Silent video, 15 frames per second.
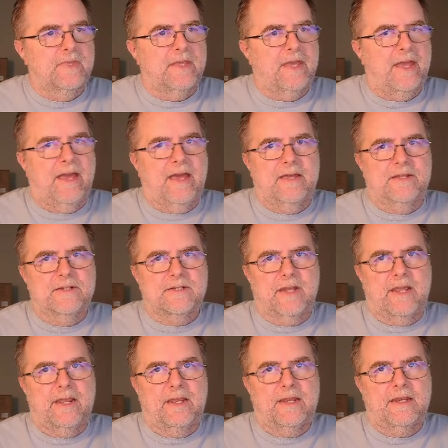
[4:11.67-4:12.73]
as
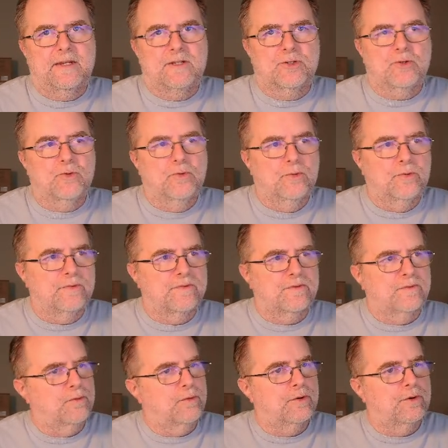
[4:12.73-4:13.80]
a tool
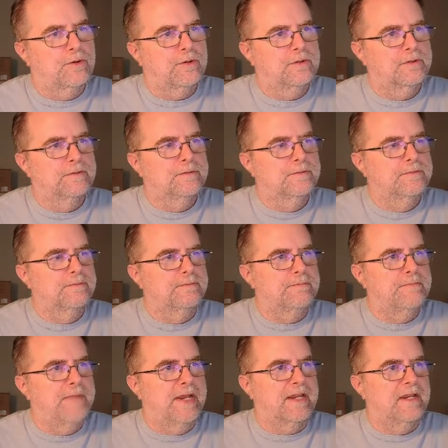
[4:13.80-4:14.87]
for
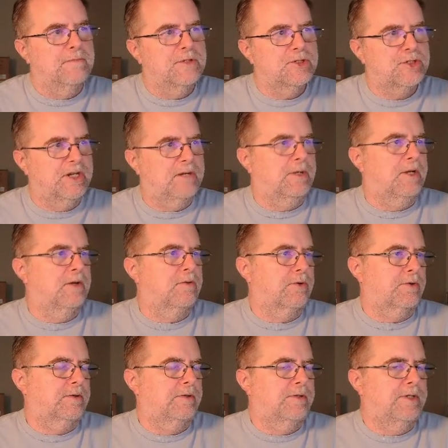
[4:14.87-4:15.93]
making machinima or,
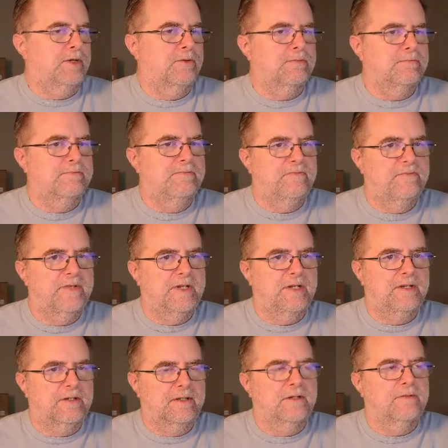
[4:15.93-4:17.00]

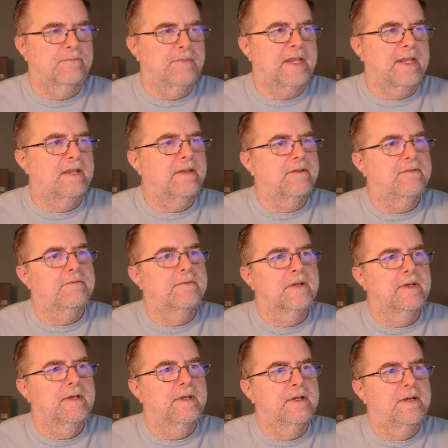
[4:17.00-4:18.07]
video, making
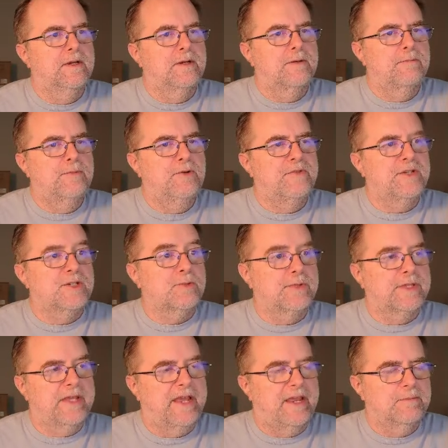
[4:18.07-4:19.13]
movies with
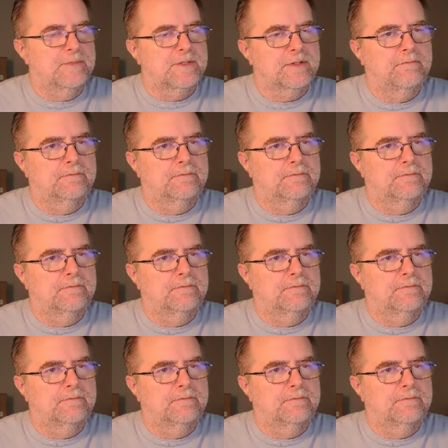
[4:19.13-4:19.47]
games?